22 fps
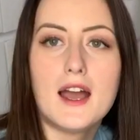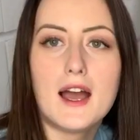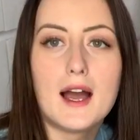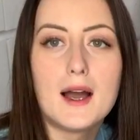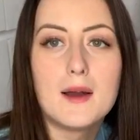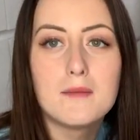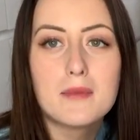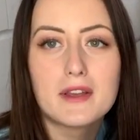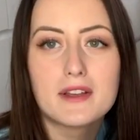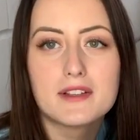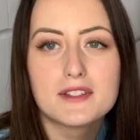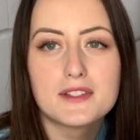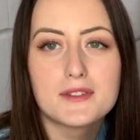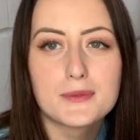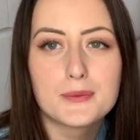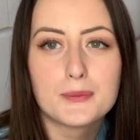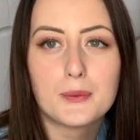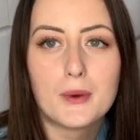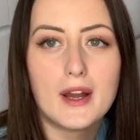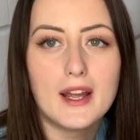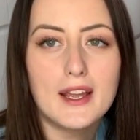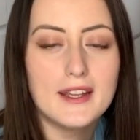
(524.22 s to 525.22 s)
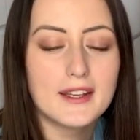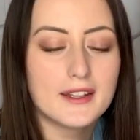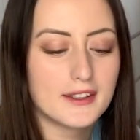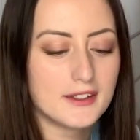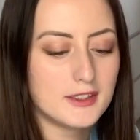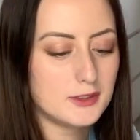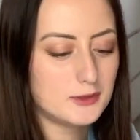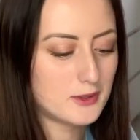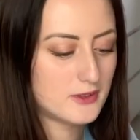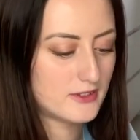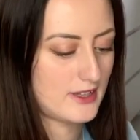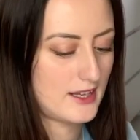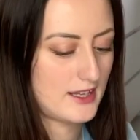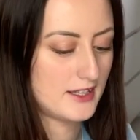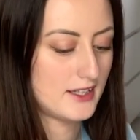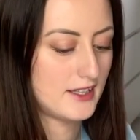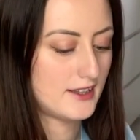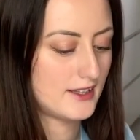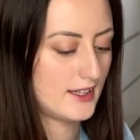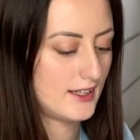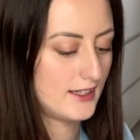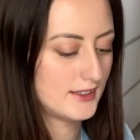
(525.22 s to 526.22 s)
and because it's white it goes with
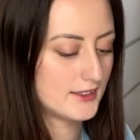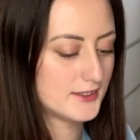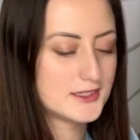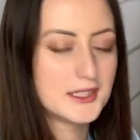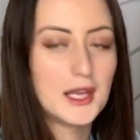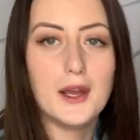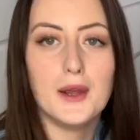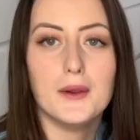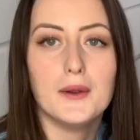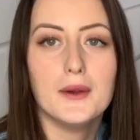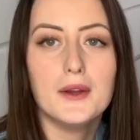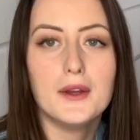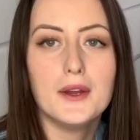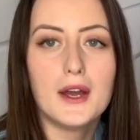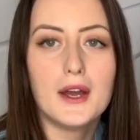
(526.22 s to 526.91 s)
anything, so